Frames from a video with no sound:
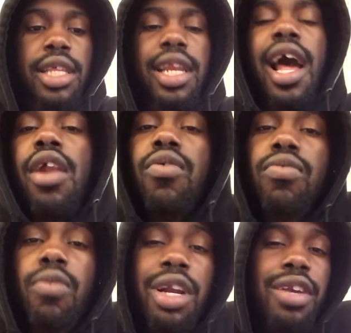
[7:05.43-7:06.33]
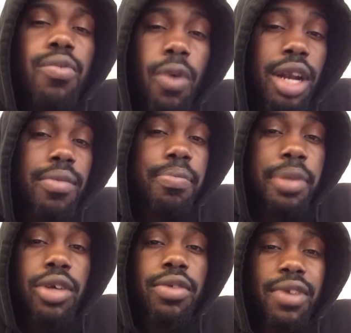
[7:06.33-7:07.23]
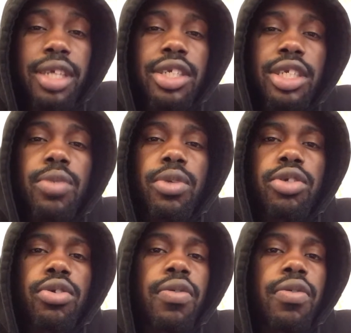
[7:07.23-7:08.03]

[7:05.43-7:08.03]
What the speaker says: then I don't want to build a relationship with you.